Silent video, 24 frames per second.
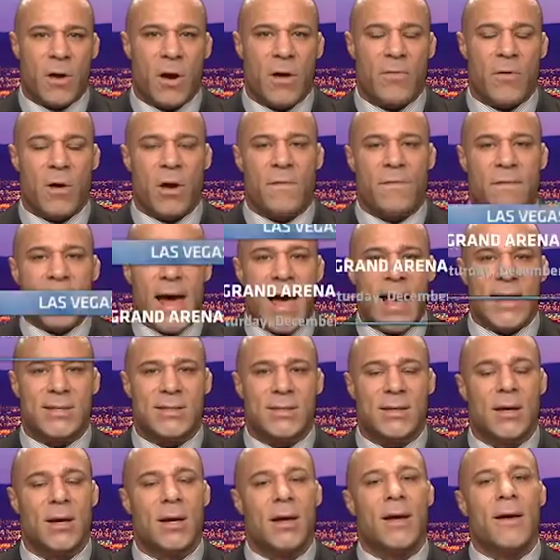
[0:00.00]
very, very
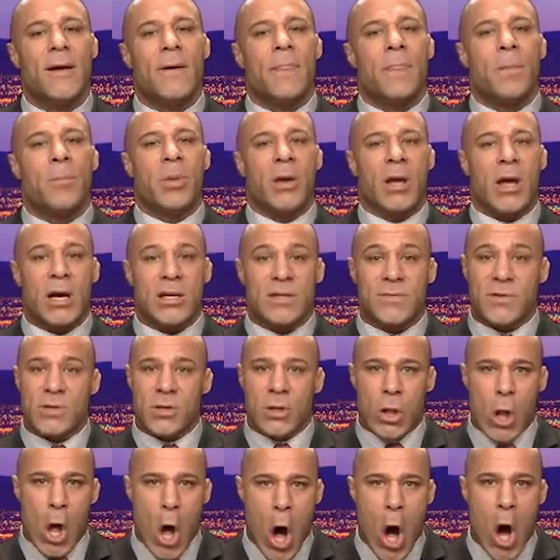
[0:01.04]
fast. Because of his
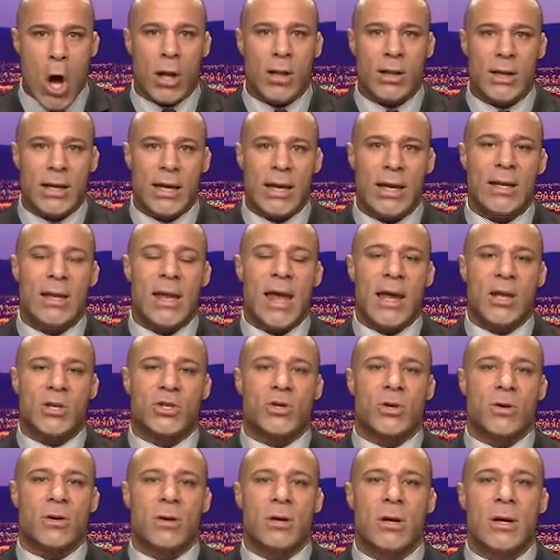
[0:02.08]
long, lean
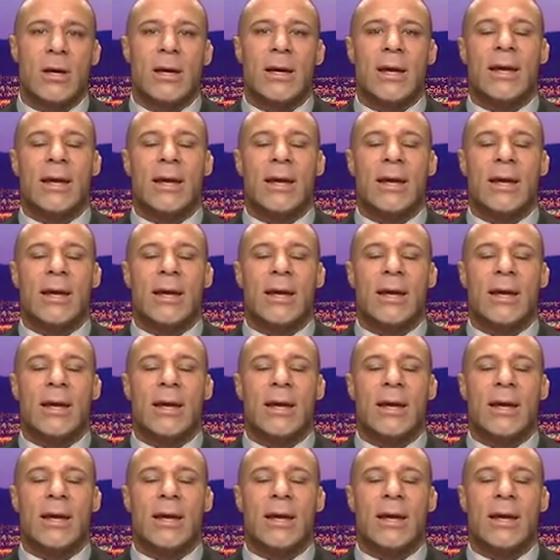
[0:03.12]
nature,